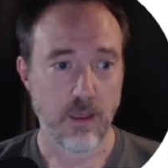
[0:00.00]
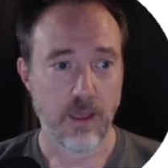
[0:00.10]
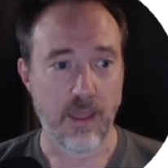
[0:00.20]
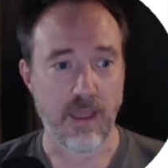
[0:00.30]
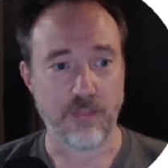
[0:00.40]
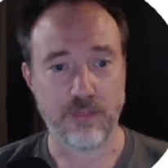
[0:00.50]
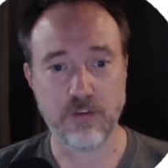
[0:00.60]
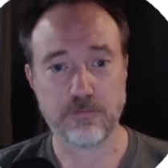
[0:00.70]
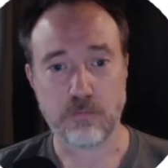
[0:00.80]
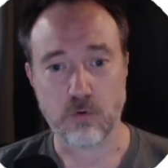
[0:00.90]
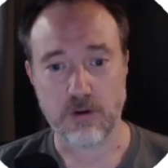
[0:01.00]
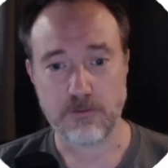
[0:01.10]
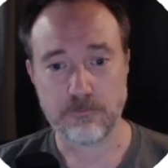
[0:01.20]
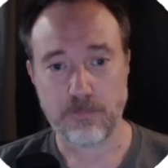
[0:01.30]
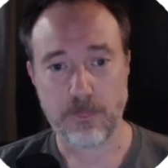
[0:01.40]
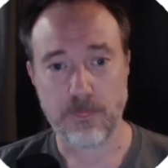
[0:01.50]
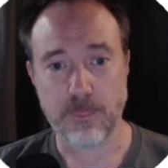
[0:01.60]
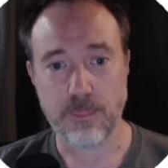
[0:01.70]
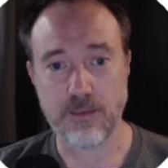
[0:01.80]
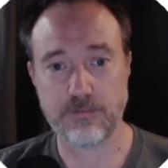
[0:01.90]
At this point,
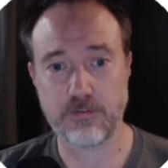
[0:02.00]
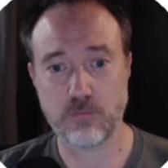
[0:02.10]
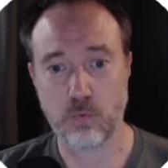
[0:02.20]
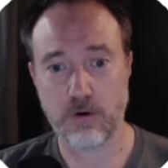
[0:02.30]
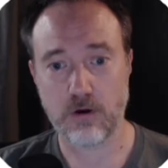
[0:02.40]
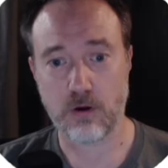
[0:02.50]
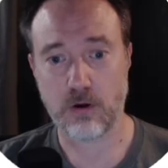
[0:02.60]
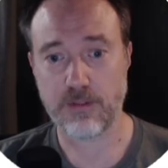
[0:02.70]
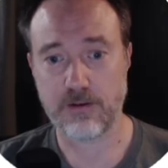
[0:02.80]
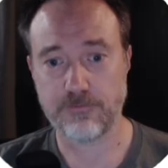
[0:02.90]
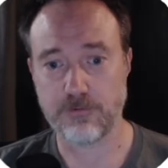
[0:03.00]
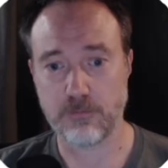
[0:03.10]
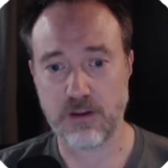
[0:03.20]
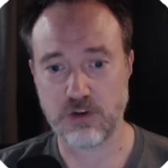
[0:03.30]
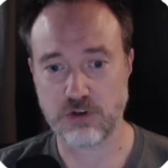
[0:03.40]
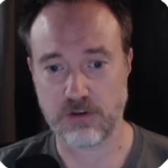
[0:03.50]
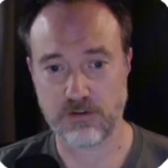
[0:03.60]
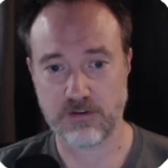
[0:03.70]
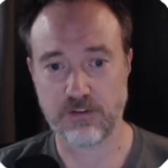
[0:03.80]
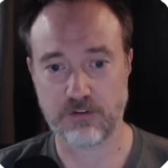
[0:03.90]
this is where all that information
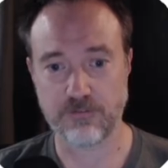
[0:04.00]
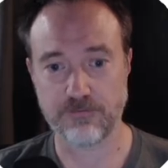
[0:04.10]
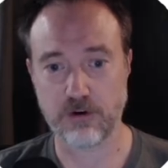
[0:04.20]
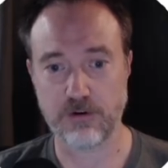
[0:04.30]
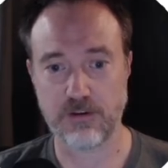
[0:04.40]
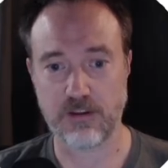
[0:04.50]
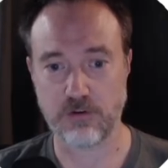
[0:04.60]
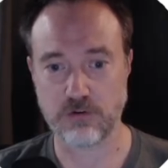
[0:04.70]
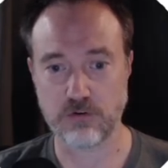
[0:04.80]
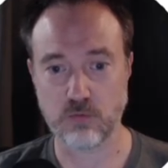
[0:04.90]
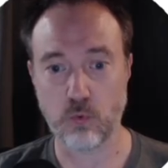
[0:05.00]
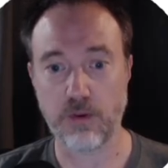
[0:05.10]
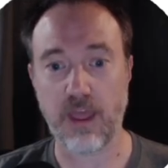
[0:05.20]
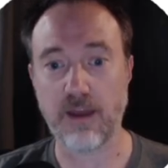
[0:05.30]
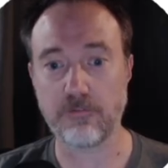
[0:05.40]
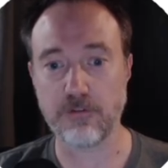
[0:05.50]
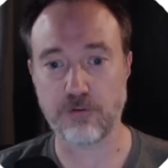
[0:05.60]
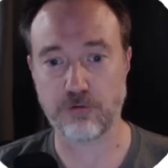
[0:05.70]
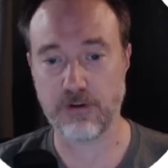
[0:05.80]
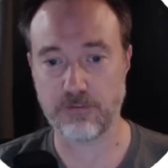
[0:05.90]
gets converted into whatever the
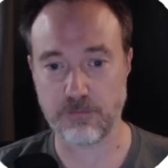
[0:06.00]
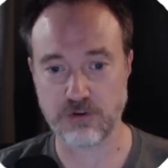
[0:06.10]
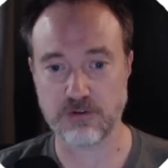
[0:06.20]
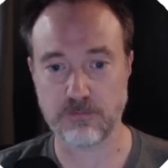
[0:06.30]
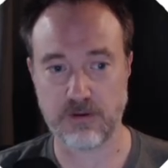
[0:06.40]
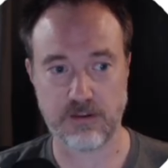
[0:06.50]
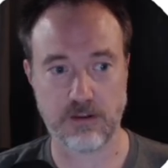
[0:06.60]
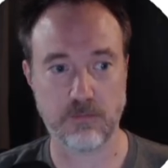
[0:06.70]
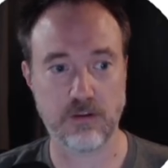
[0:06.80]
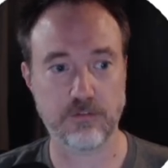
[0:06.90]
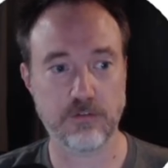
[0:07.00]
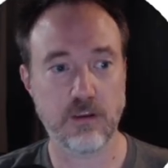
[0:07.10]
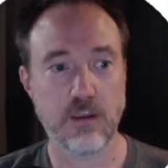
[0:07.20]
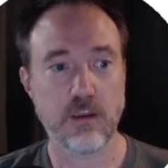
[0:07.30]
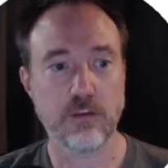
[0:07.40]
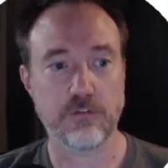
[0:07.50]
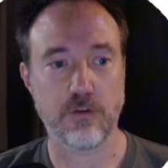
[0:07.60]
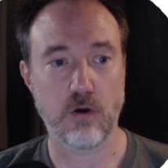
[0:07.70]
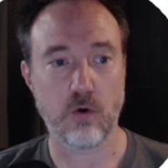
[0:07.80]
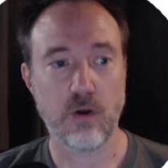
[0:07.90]
transmission medium is.
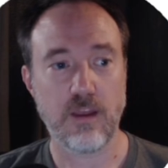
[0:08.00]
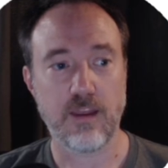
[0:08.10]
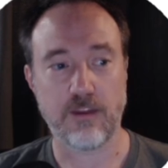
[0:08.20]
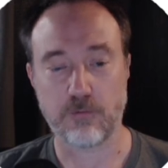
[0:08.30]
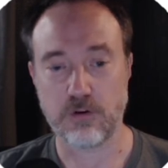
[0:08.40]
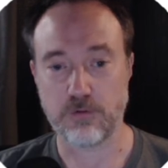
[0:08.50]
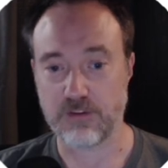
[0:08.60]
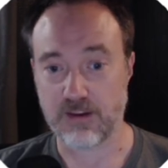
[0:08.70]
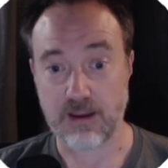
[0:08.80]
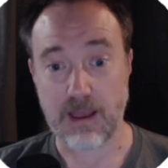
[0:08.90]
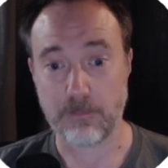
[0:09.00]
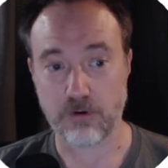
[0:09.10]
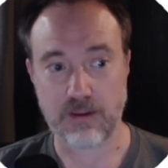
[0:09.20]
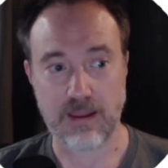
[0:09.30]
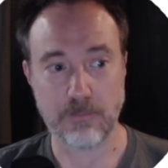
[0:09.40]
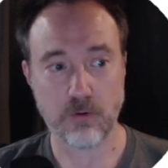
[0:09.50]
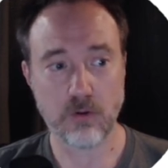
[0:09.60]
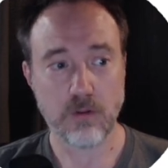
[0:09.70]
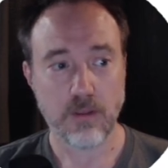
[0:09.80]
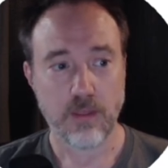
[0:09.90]
So if we're using a copper
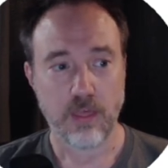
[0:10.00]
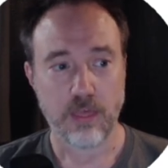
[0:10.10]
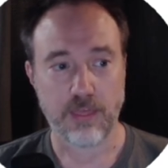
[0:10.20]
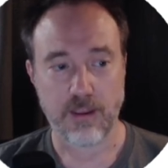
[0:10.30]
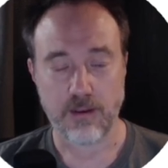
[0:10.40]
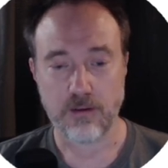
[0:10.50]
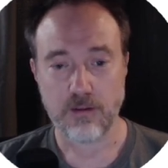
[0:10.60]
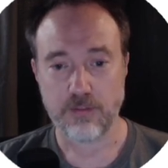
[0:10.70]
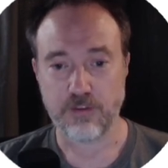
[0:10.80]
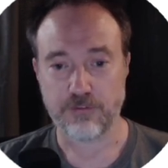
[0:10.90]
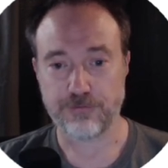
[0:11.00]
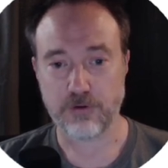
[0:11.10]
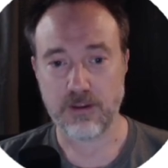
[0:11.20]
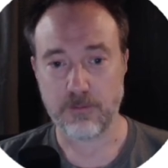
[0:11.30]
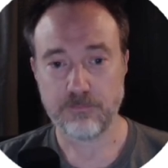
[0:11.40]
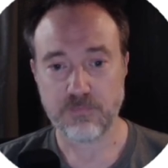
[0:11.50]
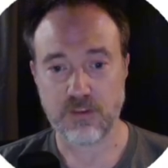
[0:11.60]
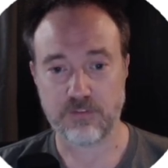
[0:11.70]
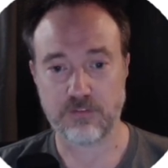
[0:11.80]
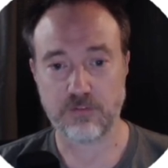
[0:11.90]
cable, then this frame
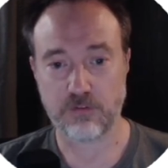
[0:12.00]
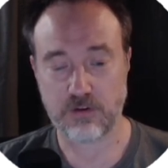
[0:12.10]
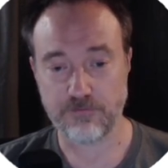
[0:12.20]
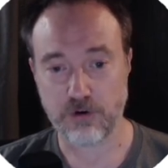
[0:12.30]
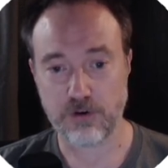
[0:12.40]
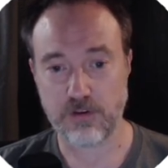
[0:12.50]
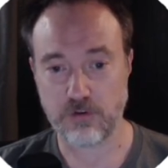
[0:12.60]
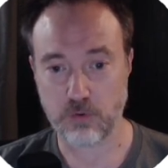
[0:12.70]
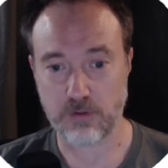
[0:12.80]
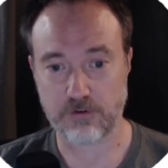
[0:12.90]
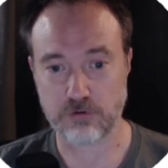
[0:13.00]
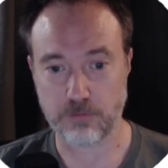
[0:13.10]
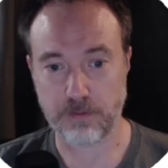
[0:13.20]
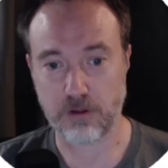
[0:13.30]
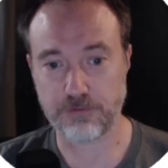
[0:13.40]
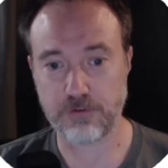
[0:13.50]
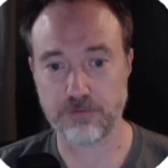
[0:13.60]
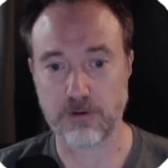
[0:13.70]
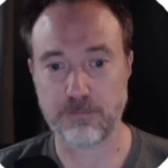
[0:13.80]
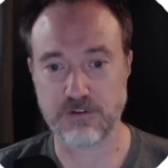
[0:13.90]
gets converted into electrical pulses
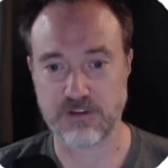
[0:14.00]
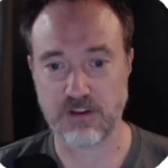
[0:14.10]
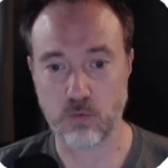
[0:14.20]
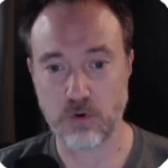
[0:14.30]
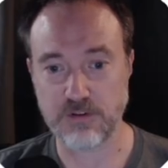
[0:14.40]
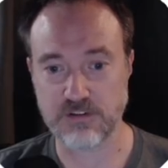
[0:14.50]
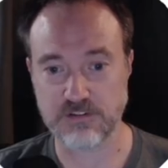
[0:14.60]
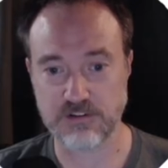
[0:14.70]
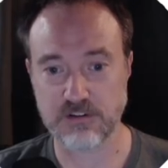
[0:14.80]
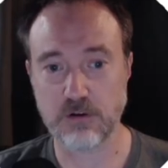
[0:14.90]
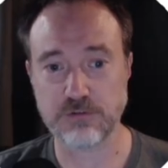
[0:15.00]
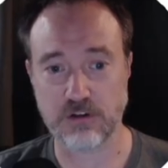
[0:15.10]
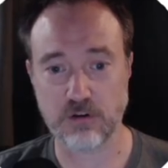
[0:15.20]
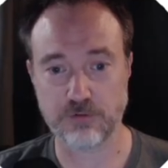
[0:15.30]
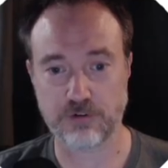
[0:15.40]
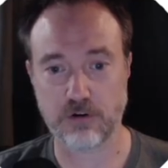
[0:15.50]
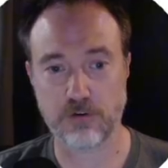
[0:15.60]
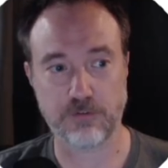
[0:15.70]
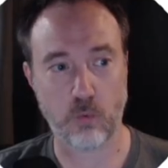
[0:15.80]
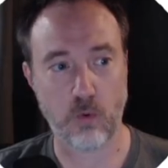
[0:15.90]
representing ones and zeros and goes
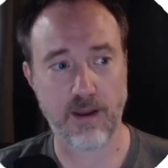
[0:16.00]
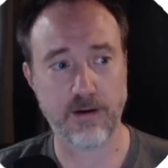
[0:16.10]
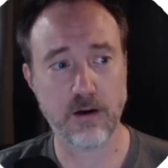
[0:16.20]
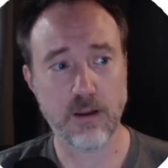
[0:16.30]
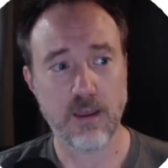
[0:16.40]
across the wire.